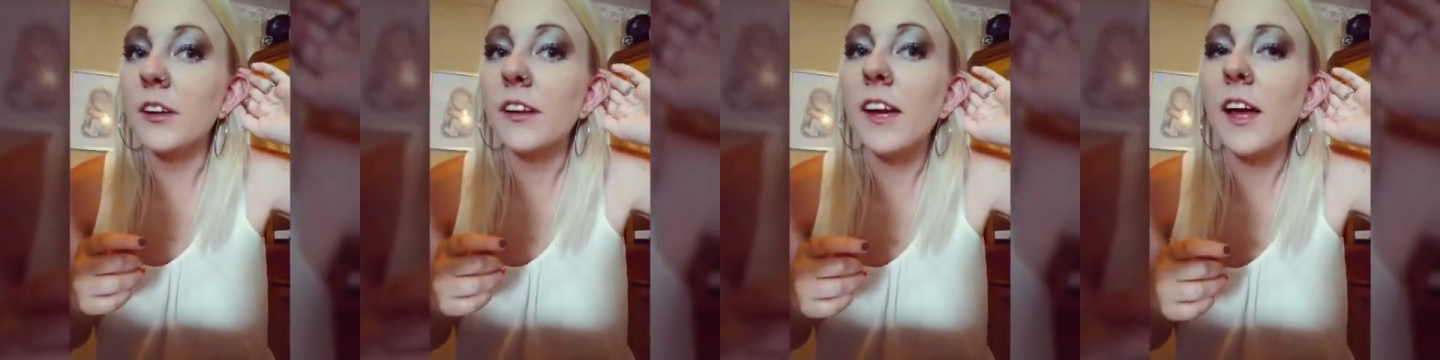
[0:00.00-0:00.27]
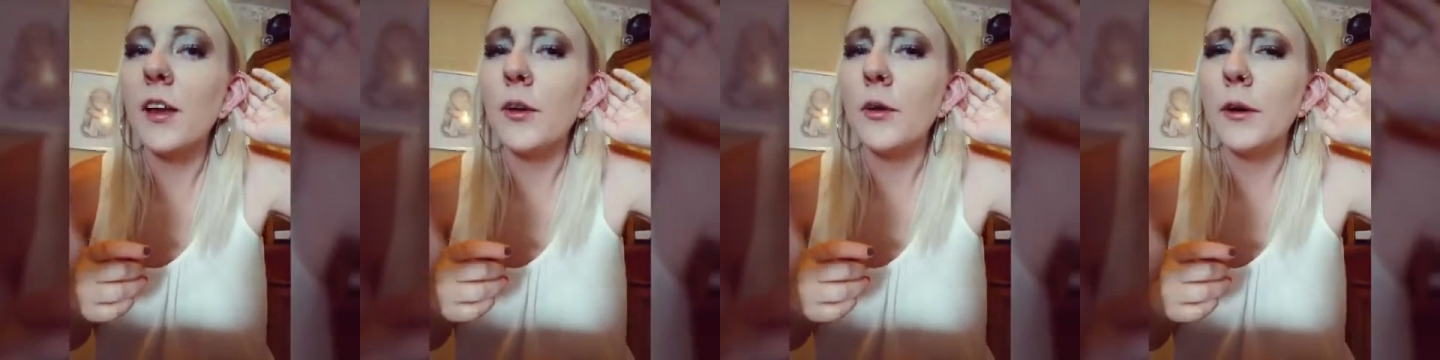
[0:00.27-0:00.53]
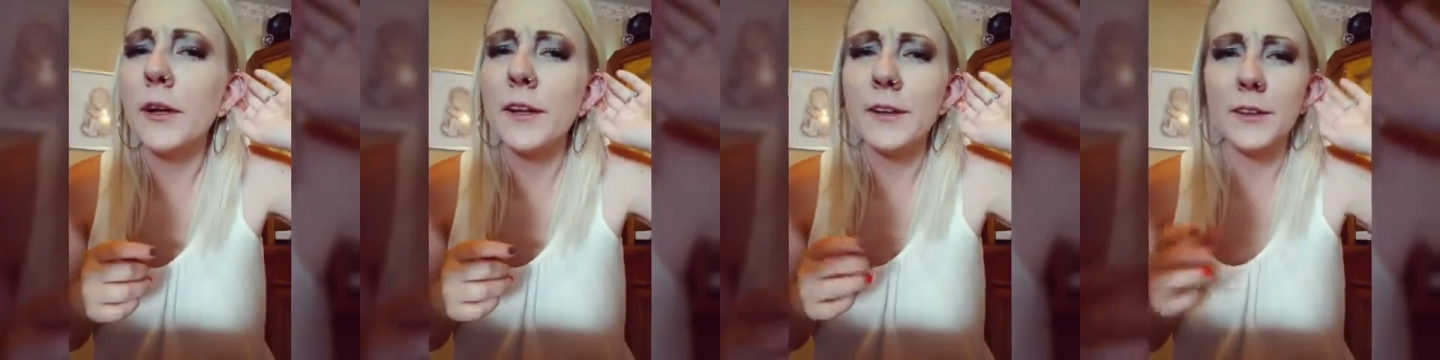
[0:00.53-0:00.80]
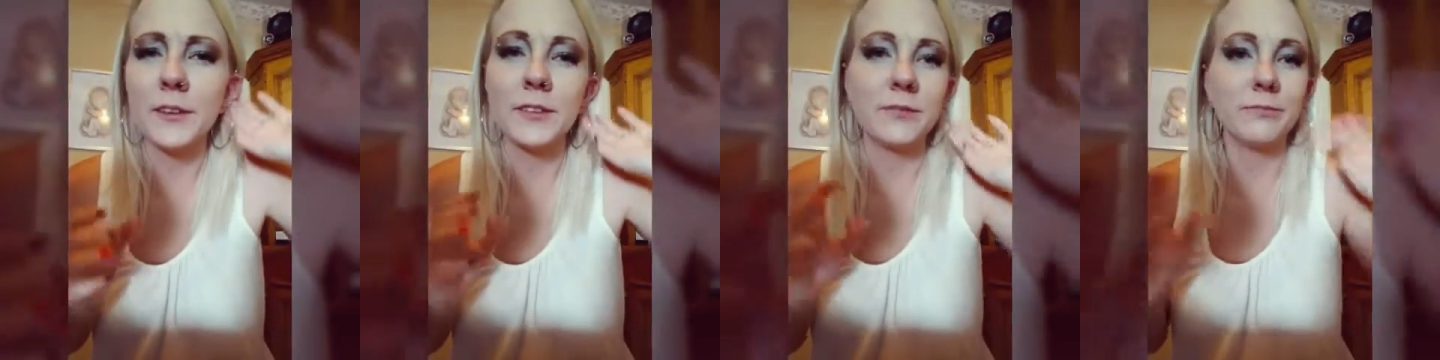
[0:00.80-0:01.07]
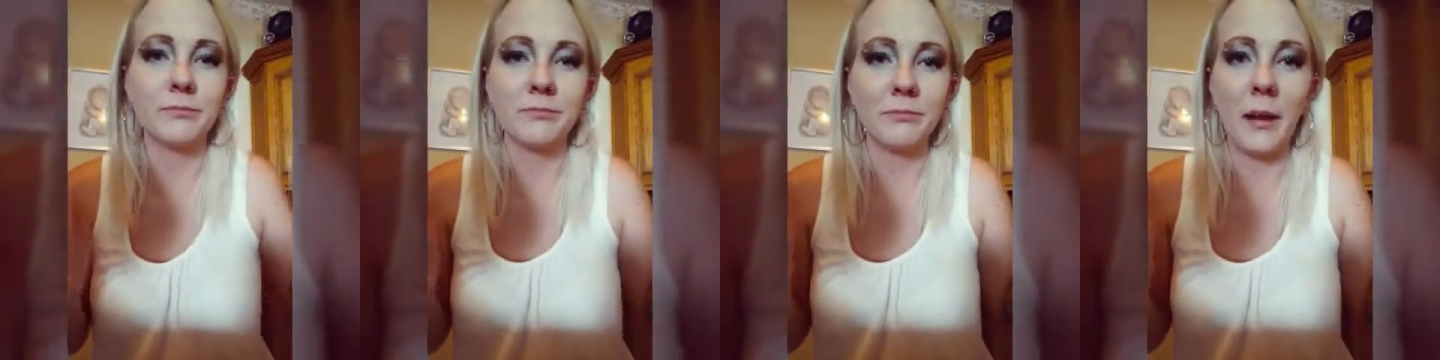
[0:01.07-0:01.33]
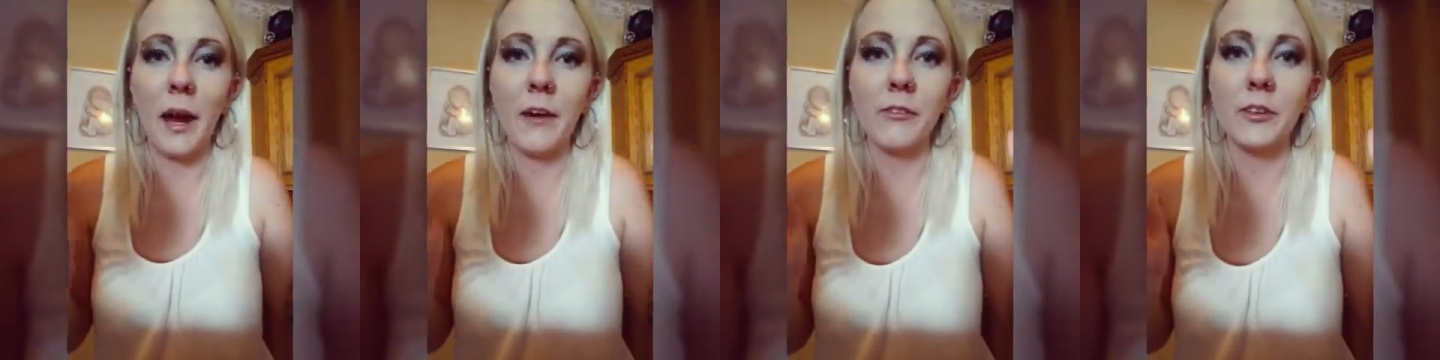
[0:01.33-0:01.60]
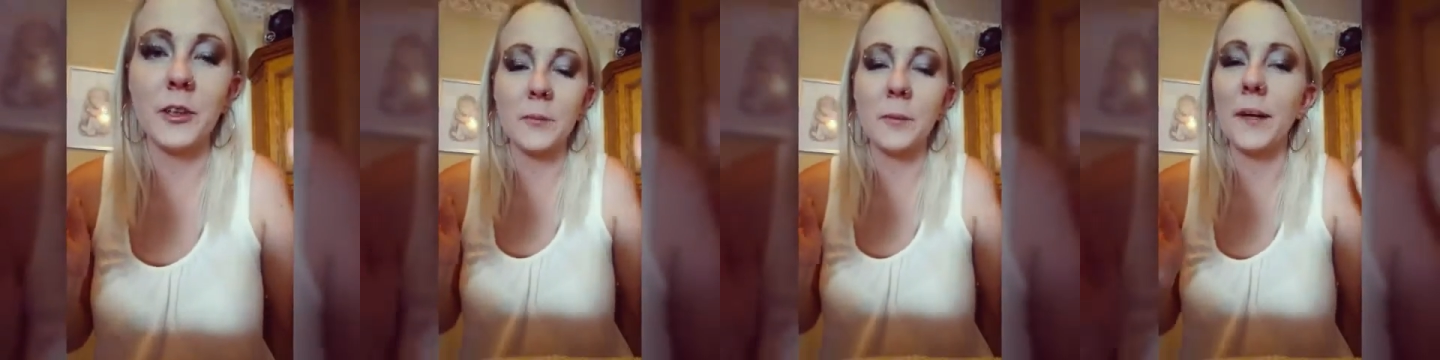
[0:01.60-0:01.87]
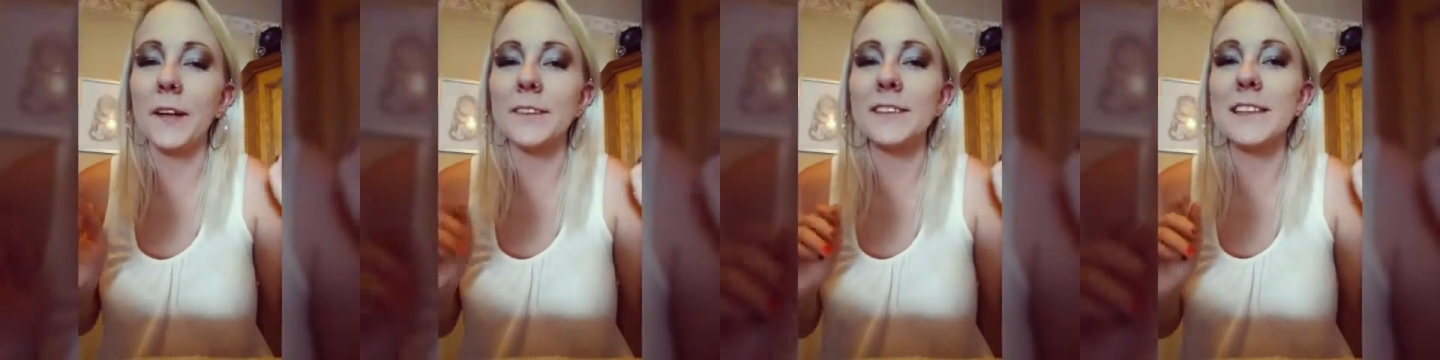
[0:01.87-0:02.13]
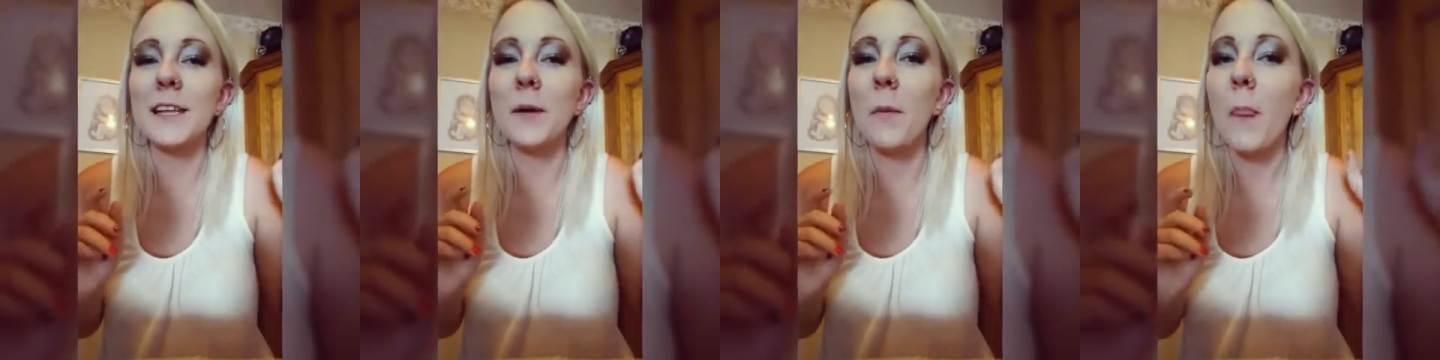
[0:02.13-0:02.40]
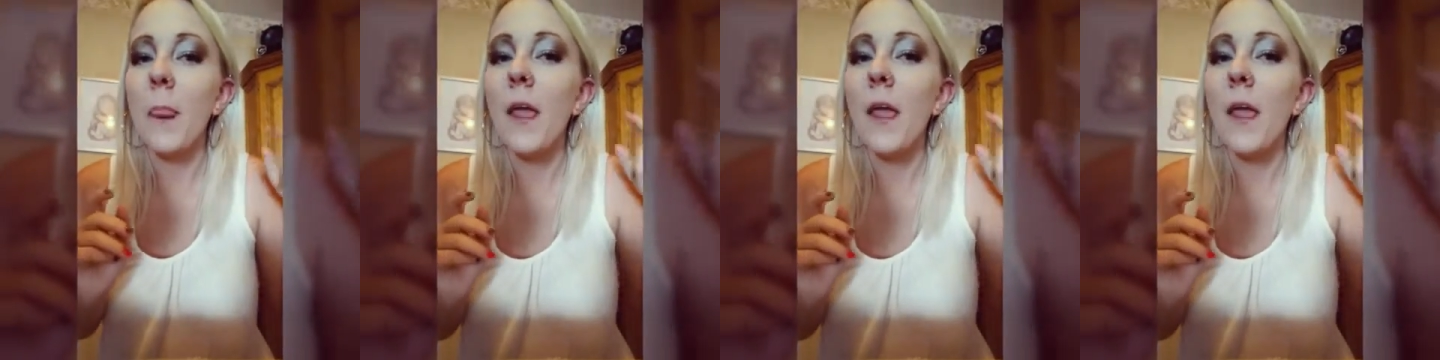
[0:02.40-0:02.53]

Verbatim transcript: or keloid or however you pronounce it